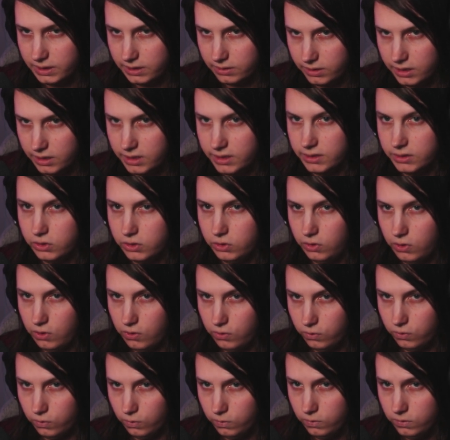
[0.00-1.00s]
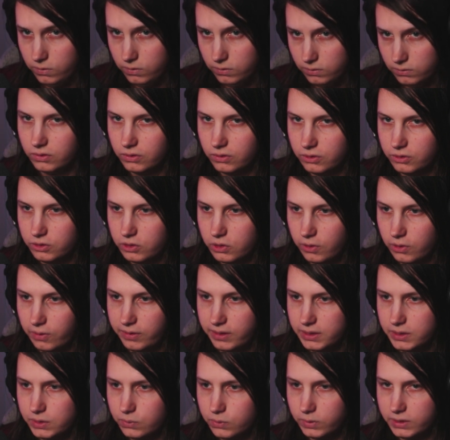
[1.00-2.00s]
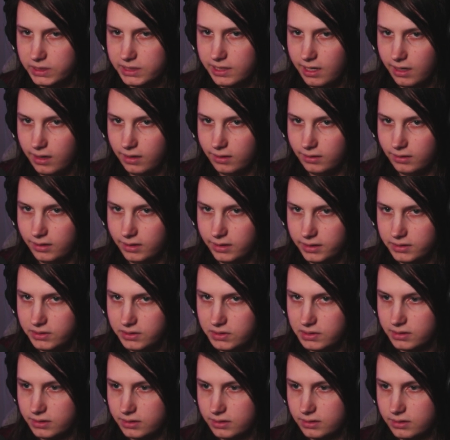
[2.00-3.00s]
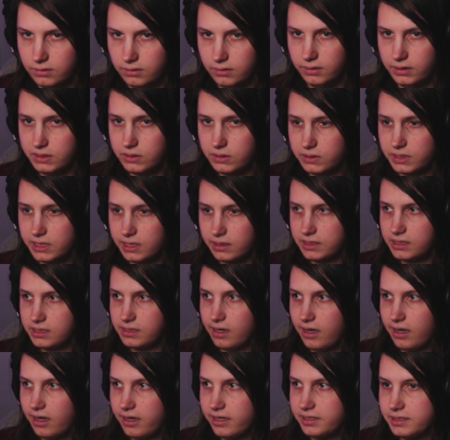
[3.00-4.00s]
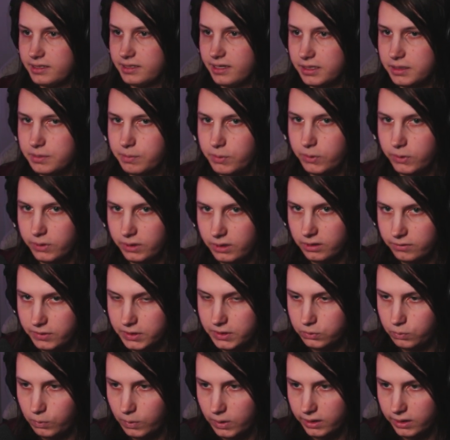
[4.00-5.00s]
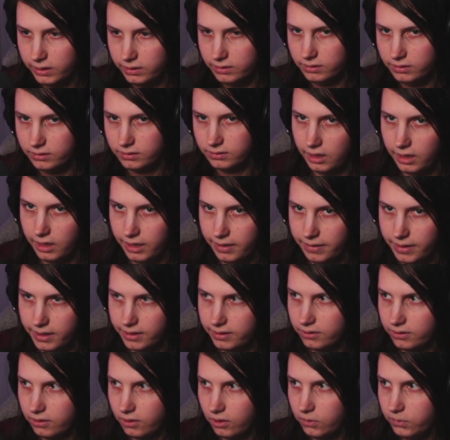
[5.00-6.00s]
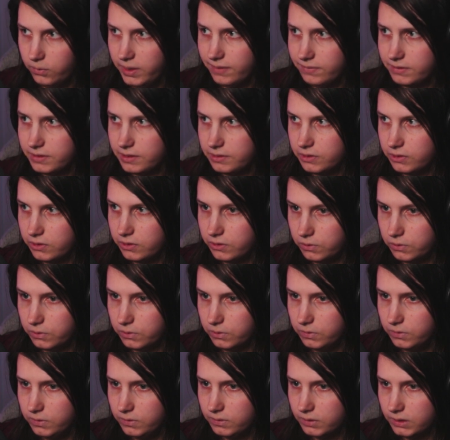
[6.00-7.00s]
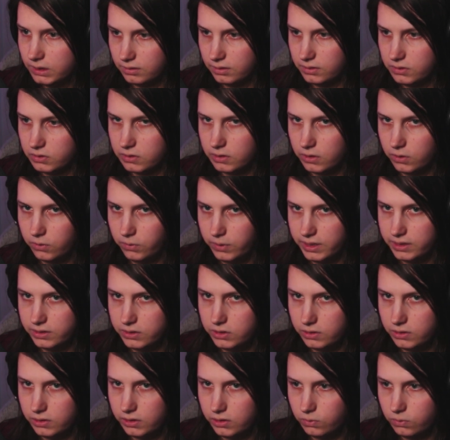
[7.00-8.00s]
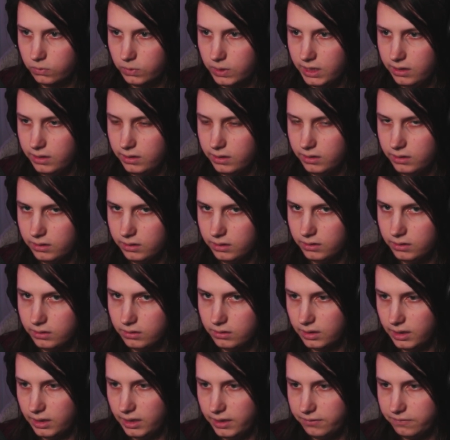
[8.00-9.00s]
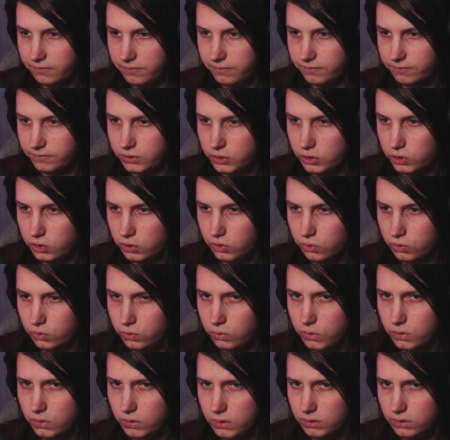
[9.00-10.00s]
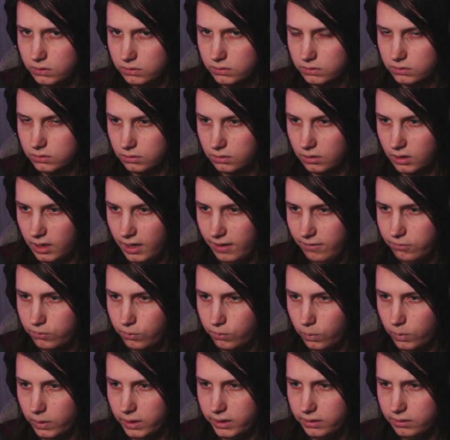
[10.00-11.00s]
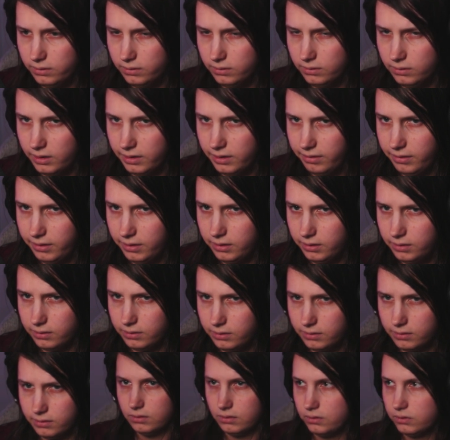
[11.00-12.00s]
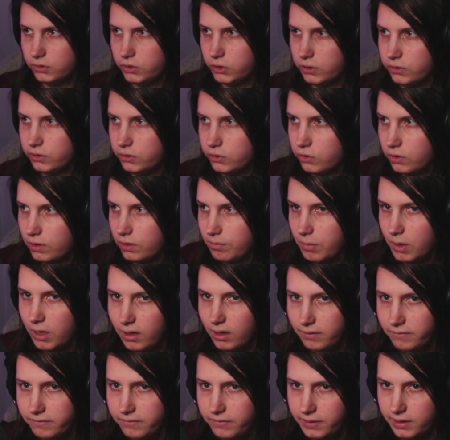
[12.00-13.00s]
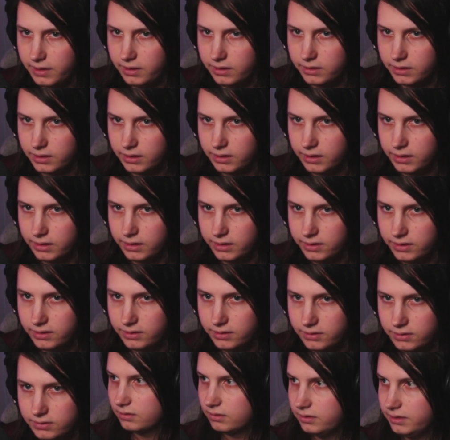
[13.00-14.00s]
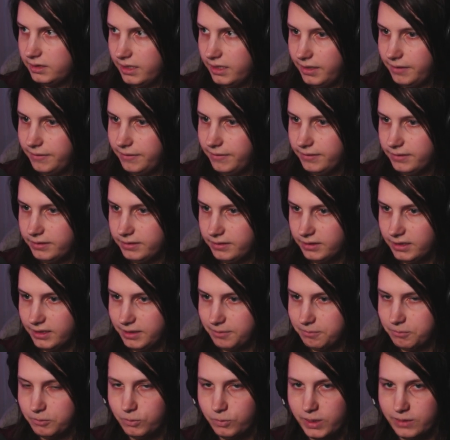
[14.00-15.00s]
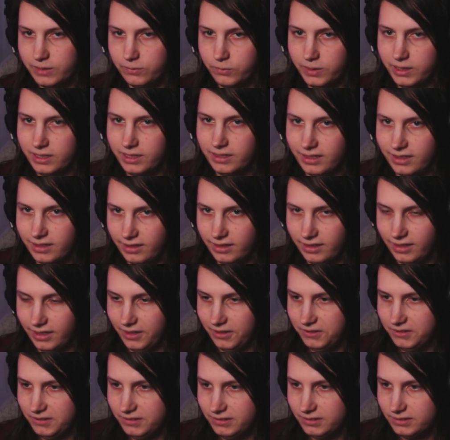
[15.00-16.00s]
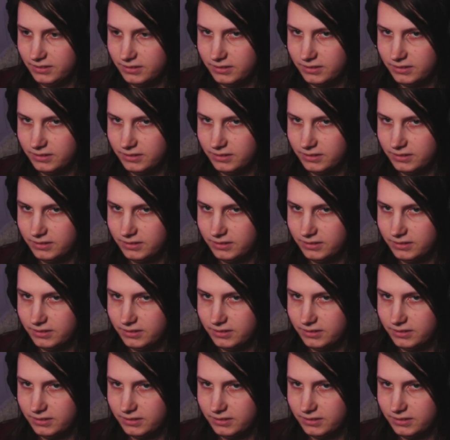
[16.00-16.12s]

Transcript: key 2. So this will tell us the highest exponent of each one. And then all we have to do is go into unique F2 or F1, I think. Should trim off the we got it now.